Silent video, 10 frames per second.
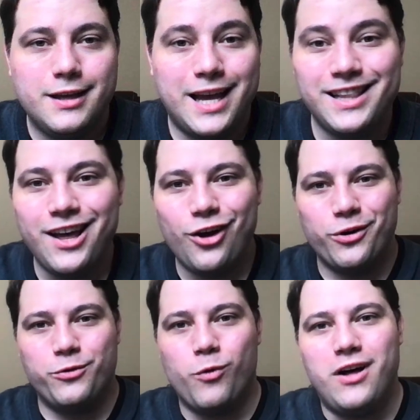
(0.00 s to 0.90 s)
Hello
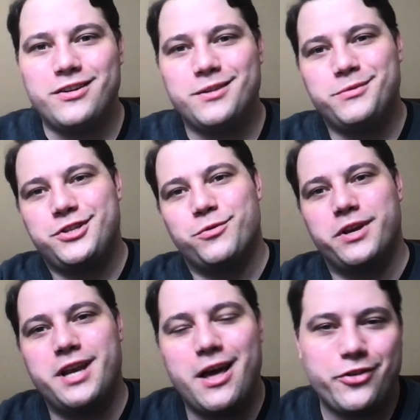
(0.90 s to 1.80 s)
and welcome to
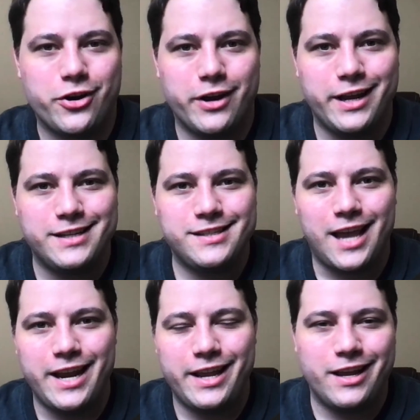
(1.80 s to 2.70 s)
another
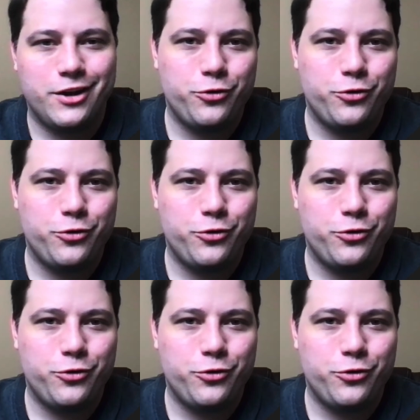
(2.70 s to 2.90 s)
exciting